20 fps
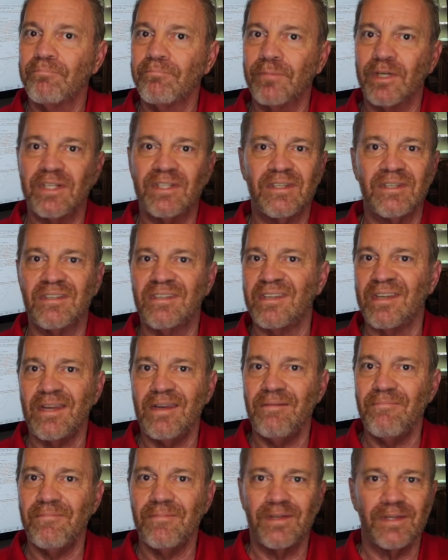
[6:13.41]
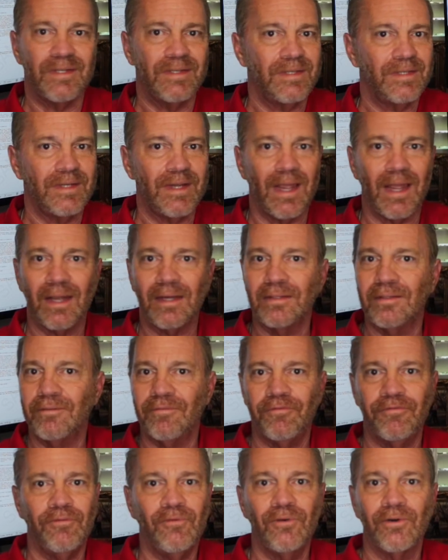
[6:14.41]
but it's the same exact
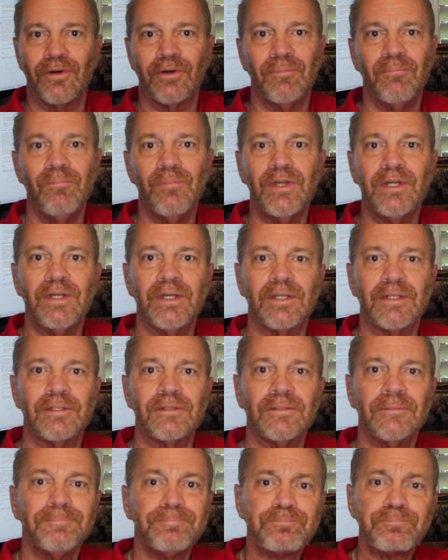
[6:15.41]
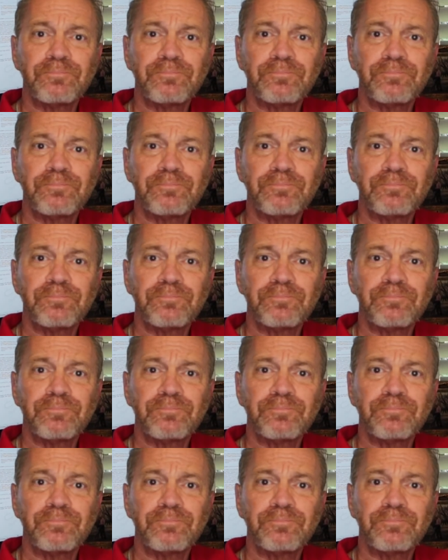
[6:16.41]
form, because